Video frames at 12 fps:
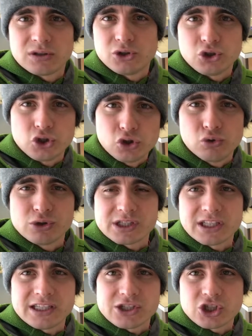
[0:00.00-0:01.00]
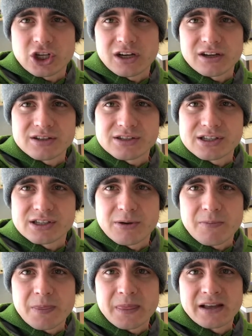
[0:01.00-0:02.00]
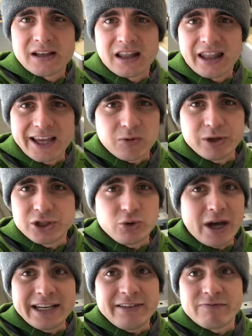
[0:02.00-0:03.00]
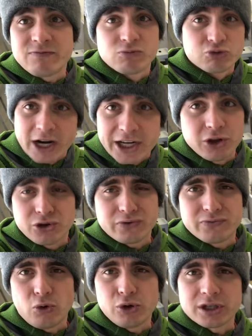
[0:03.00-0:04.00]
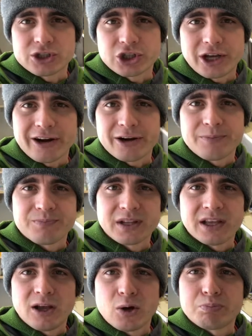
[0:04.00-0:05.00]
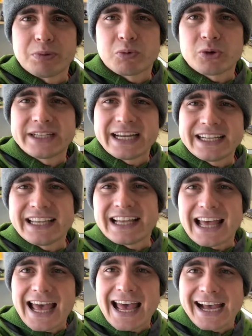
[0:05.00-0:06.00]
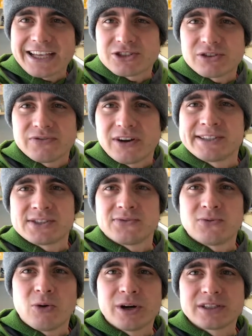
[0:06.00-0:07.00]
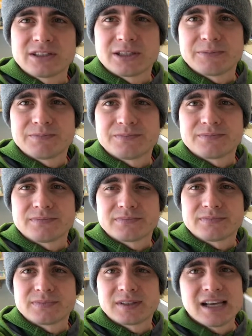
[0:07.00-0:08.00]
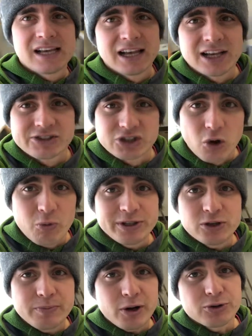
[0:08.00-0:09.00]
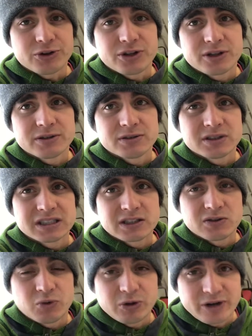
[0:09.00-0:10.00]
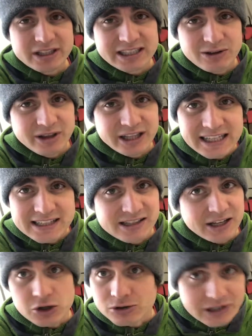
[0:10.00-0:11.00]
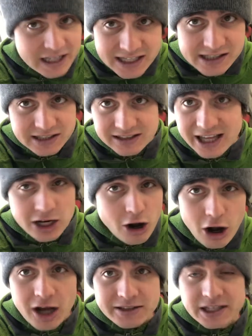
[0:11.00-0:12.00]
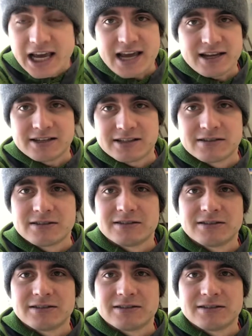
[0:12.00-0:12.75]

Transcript: use these chairs like we do any regular folding chair, but we're getting extra funds for it. So we do both. We rent out these like crazy, like hotcakes.